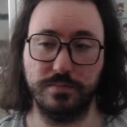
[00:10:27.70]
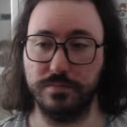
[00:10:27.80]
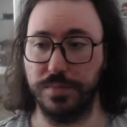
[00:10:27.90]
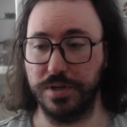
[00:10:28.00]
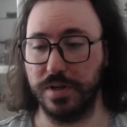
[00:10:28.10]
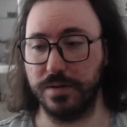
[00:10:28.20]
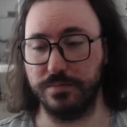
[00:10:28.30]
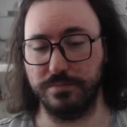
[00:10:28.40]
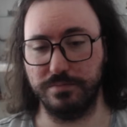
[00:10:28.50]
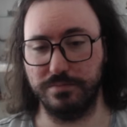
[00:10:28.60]
But yeah,
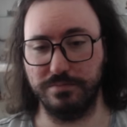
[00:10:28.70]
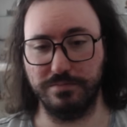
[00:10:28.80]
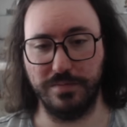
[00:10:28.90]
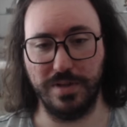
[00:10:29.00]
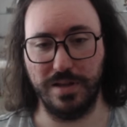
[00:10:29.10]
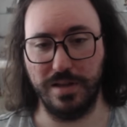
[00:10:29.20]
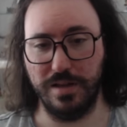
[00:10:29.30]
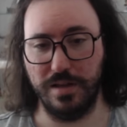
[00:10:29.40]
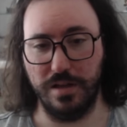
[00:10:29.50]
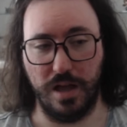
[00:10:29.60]

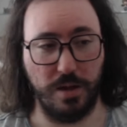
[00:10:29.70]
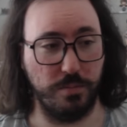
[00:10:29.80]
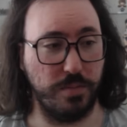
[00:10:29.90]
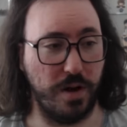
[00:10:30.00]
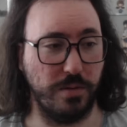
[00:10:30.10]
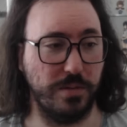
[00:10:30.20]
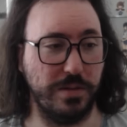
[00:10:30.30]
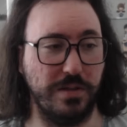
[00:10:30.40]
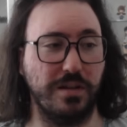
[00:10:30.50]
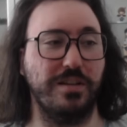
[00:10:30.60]
I'm probably
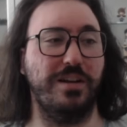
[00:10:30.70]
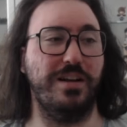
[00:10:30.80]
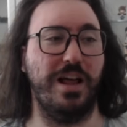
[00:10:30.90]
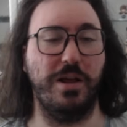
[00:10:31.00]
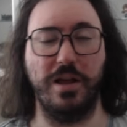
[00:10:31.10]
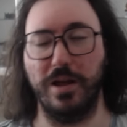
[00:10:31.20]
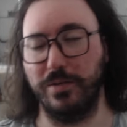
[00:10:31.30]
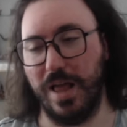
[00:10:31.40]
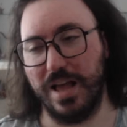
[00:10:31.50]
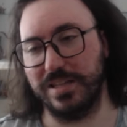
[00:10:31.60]
not.
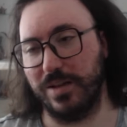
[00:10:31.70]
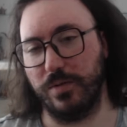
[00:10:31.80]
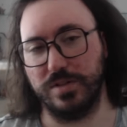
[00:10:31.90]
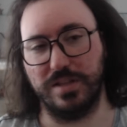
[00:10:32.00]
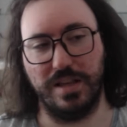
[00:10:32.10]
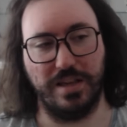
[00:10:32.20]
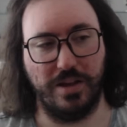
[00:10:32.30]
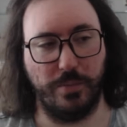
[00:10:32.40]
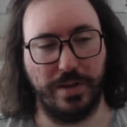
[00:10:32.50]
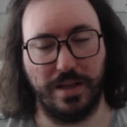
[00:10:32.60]
As I was thinking
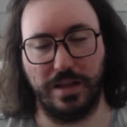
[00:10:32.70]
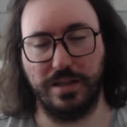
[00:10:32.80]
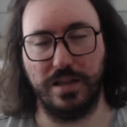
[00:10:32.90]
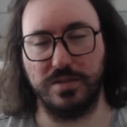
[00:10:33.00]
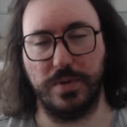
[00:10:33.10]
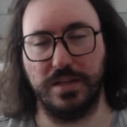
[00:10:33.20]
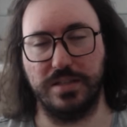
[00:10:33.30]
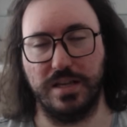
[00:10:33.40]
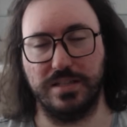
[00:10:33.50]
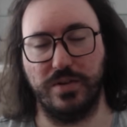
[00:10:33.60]
about that, it does make
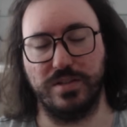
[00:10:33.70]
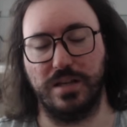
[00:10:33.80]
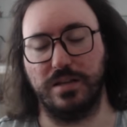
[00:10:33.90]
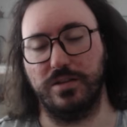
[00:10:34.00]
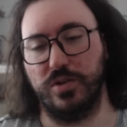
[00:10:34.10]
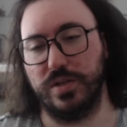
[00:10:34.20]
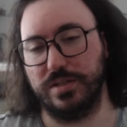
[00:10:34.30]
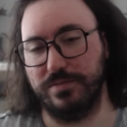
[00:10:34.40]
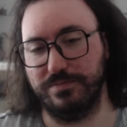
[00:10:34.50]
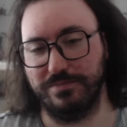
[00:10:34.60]
sense. I was like, you know
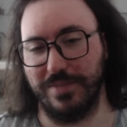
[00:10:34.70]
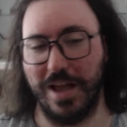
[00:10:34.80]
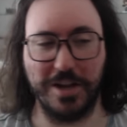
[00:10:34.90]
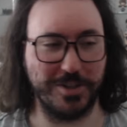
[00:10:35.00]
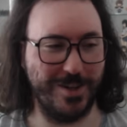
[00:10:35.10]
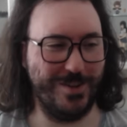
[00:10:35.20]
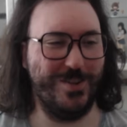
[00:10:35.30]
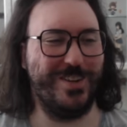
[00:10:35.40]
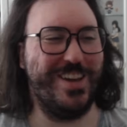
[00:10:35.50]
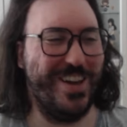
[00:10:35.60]
what? I actually
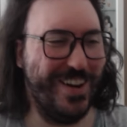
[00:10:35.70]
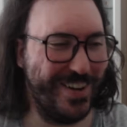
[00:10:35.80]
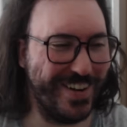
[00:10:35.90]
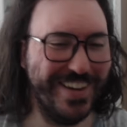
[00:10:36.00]
don't care.